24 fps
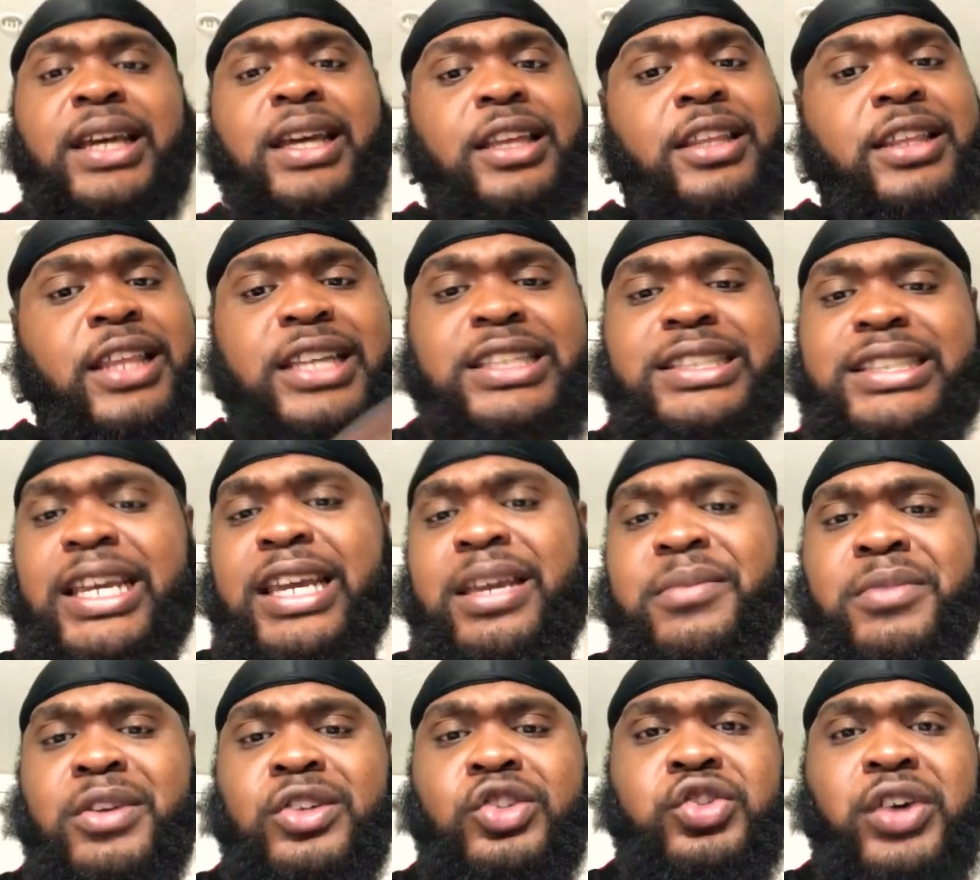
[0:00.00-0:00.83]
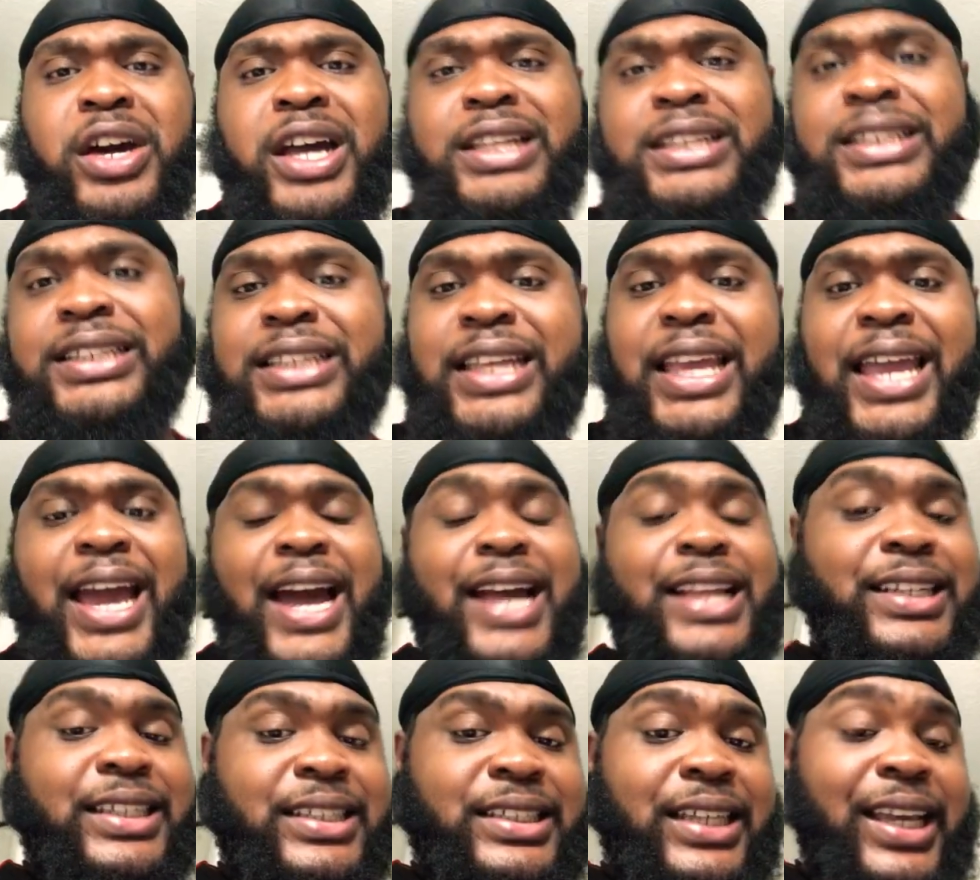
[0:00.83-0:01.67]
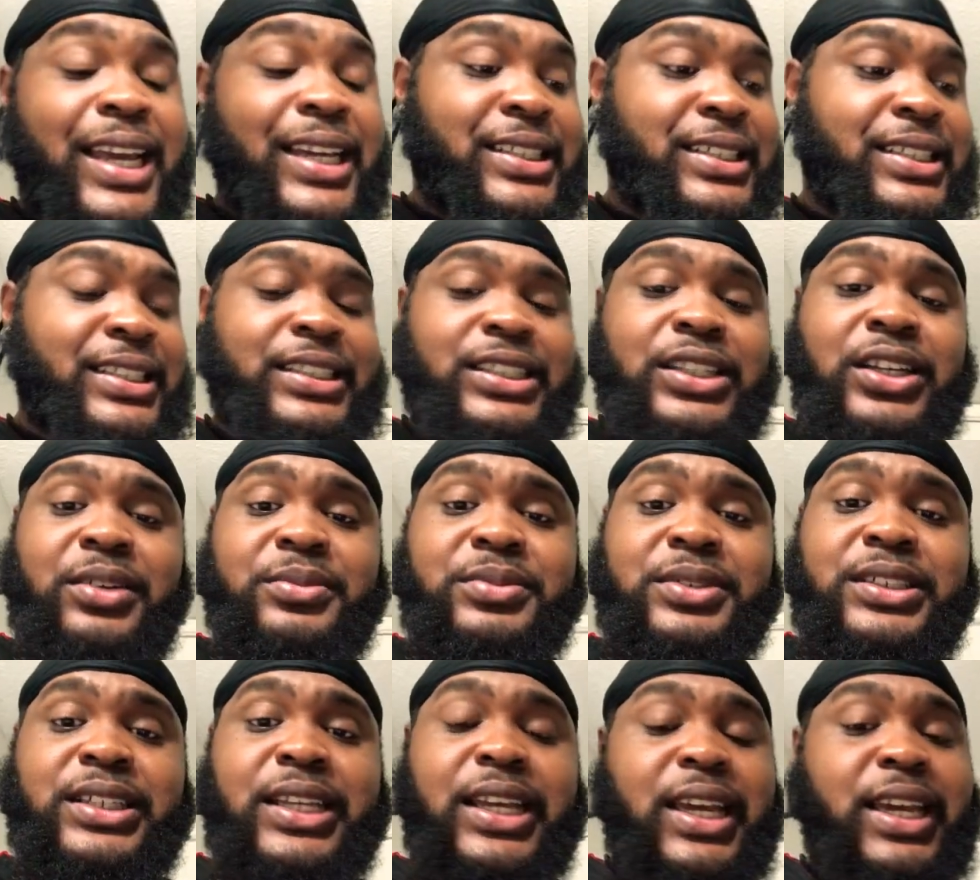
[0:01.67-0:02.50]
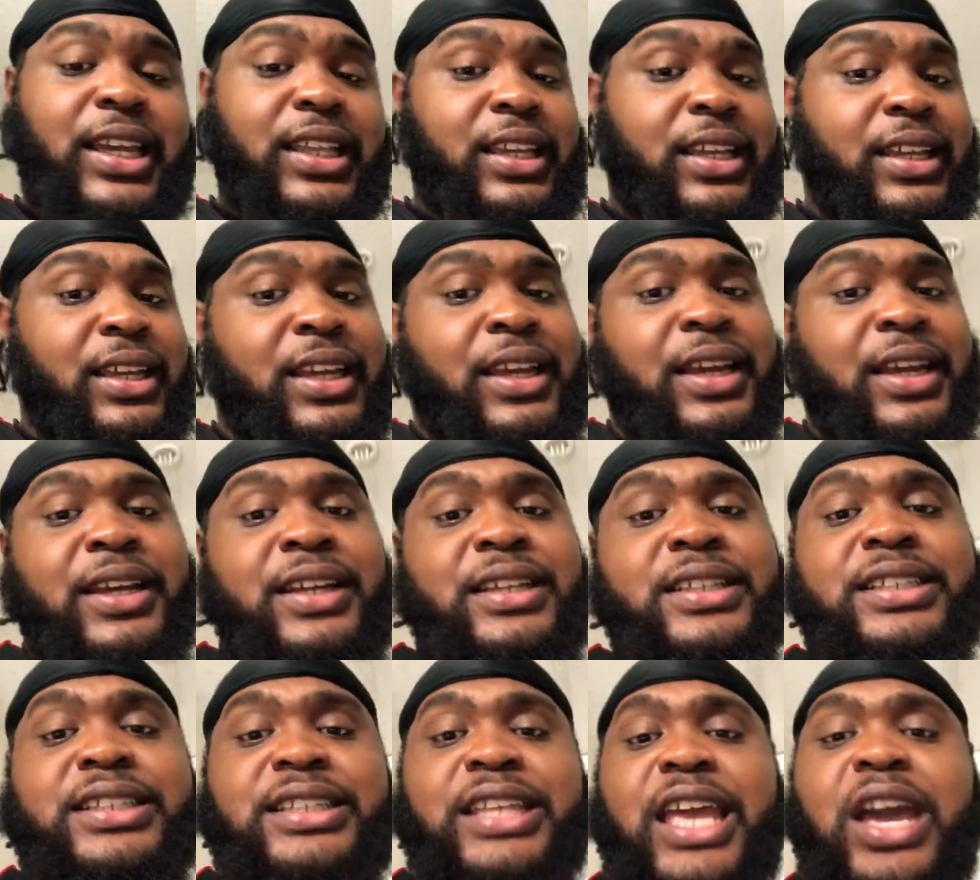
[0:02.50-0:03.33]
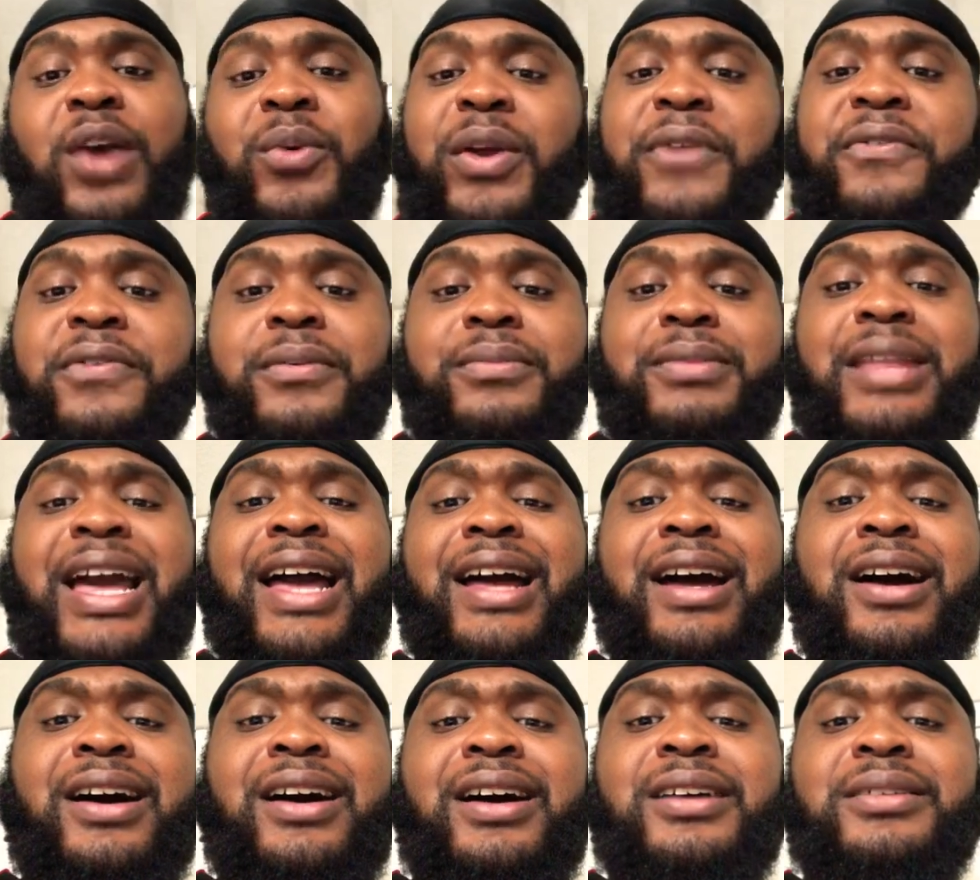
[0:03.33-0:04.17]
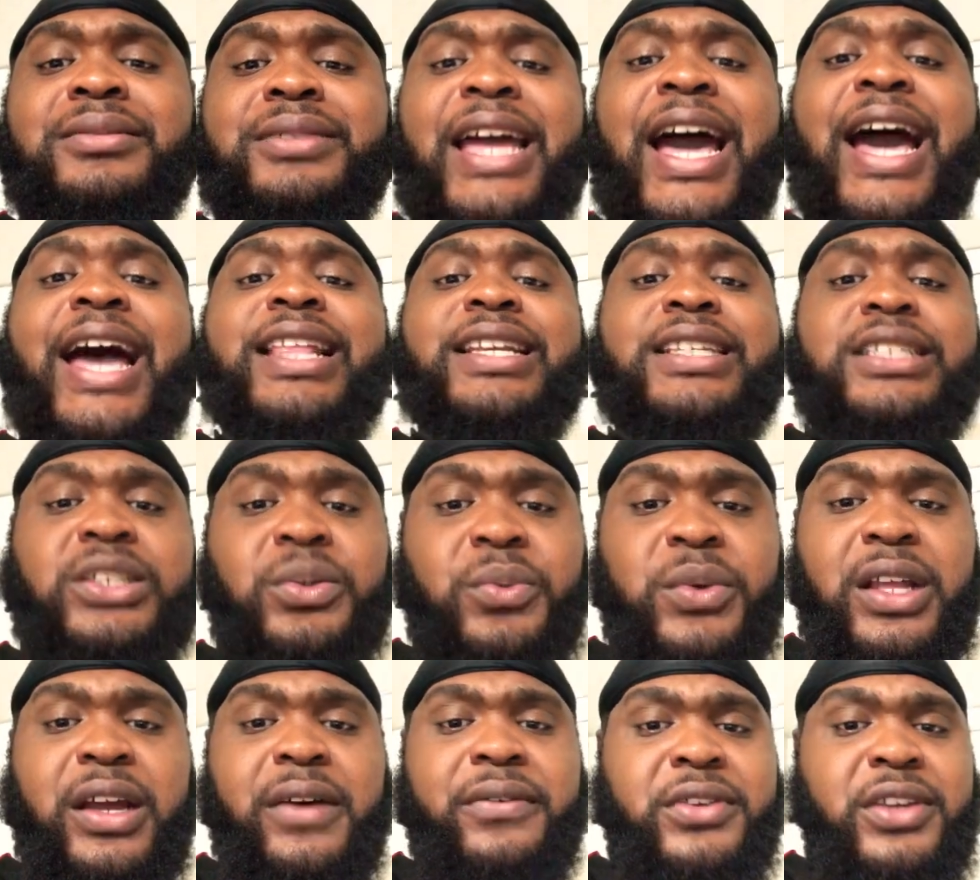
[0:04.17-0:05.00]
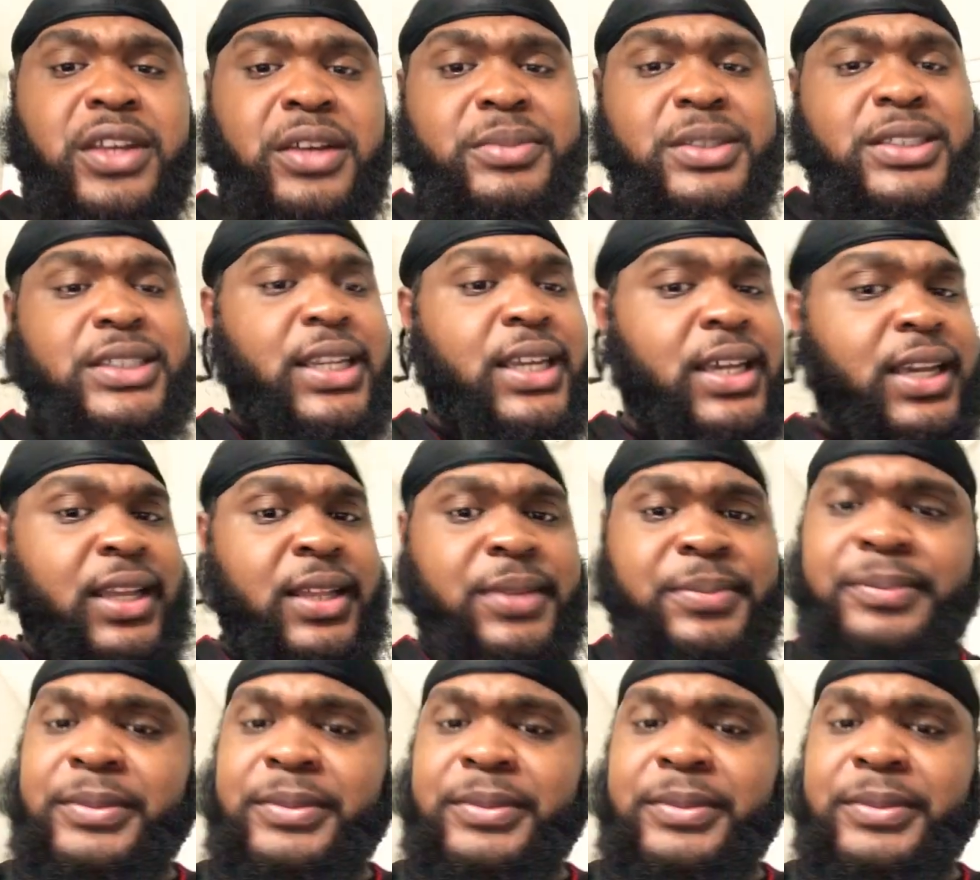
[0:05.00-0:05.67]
They say he been trying to stay out of Texas. You know what I'm saying? And, stay away from uh, Dallas or whatever, you know what I'm saying?